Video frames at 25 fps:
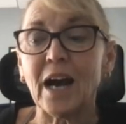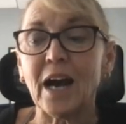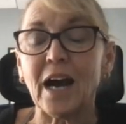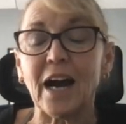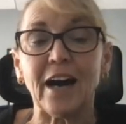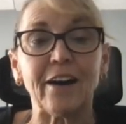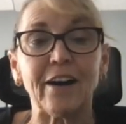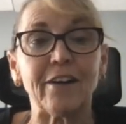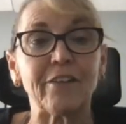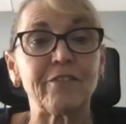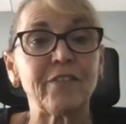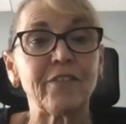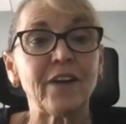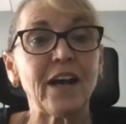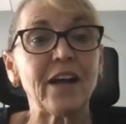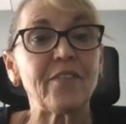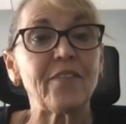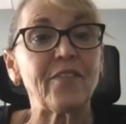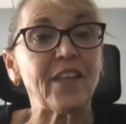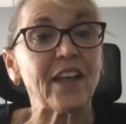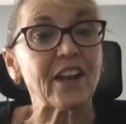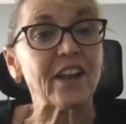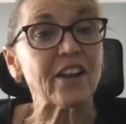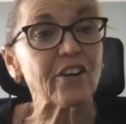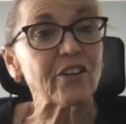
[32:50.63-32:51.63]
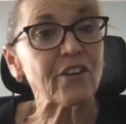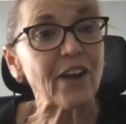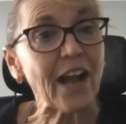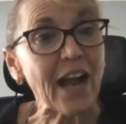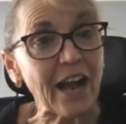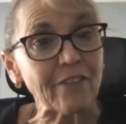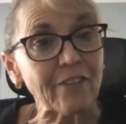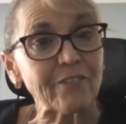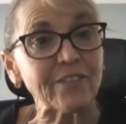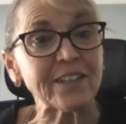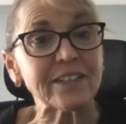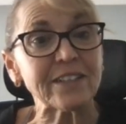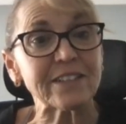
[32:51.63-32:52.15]
of that are
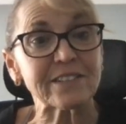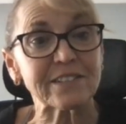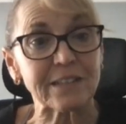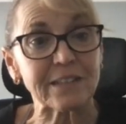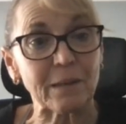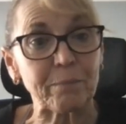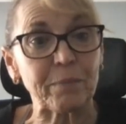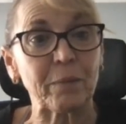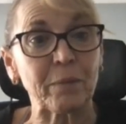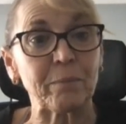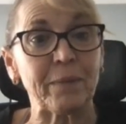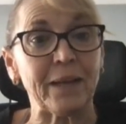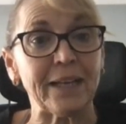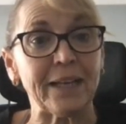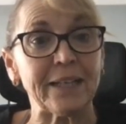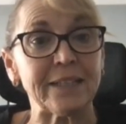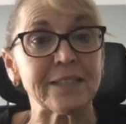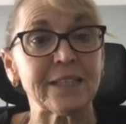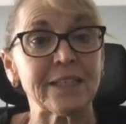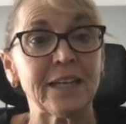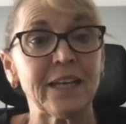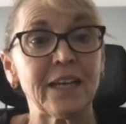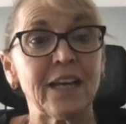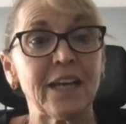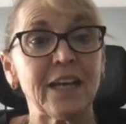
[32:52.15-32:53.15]
having to supplement